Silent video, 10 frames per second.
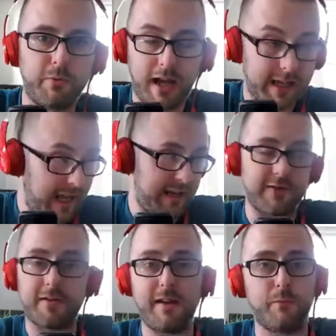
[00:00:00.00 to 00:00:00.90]
again, as you
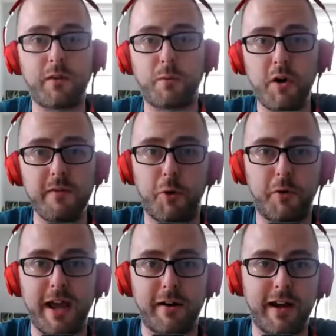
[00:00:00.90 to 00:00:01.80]
said, what's worth more
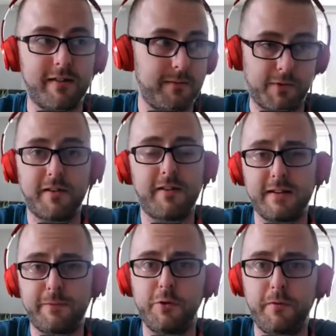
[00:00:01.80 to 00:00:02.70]
nowadays? I'm going to say the
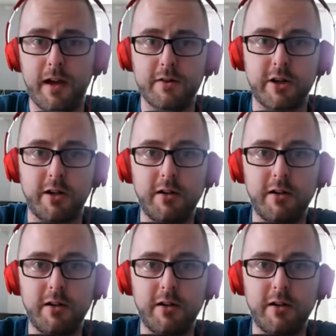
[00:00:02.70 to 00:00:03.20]
fuel voucher.